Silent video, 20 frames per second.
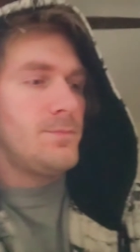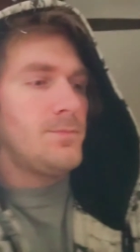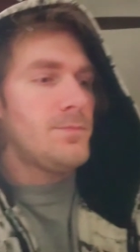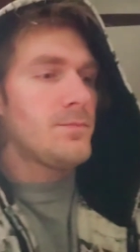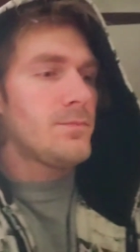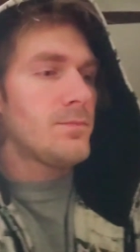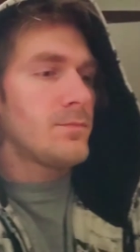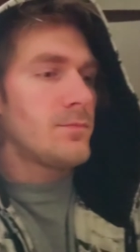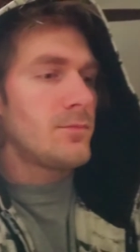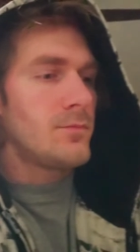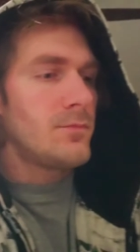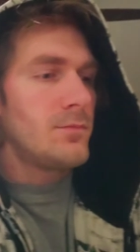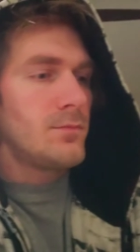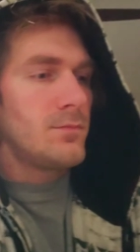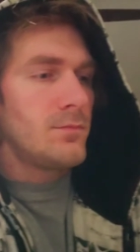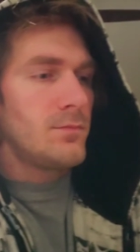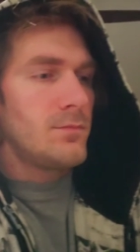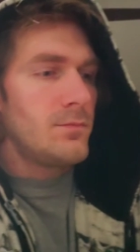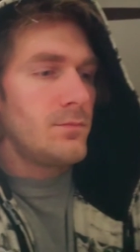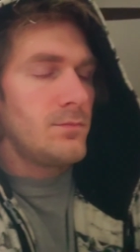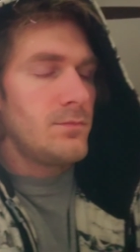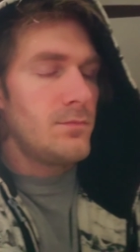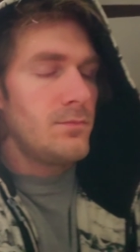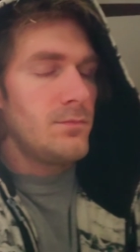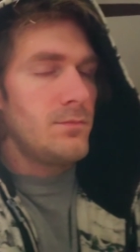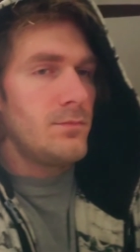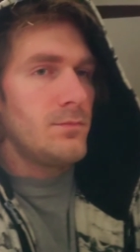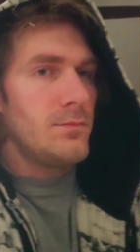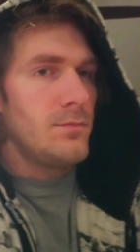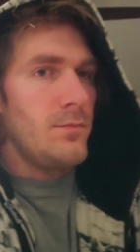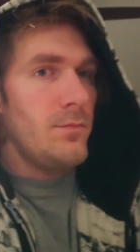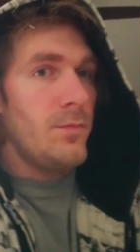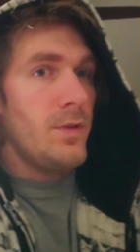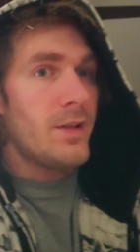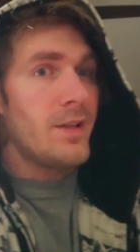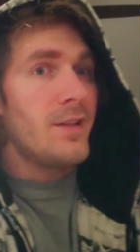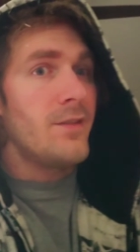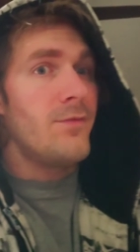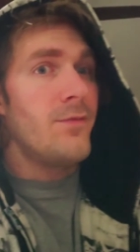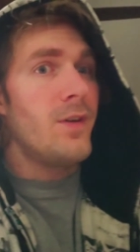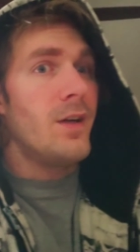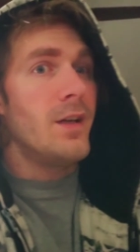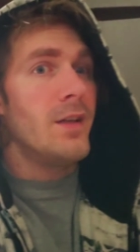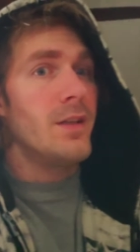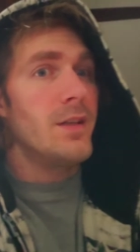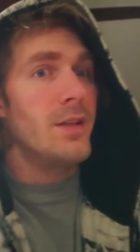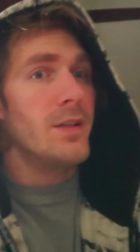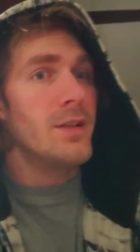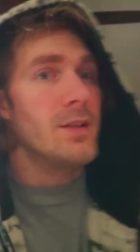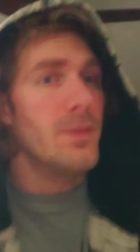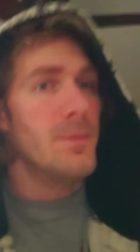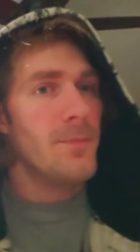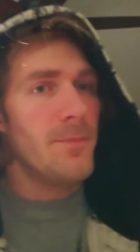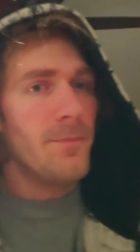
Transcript: If I can not find it here.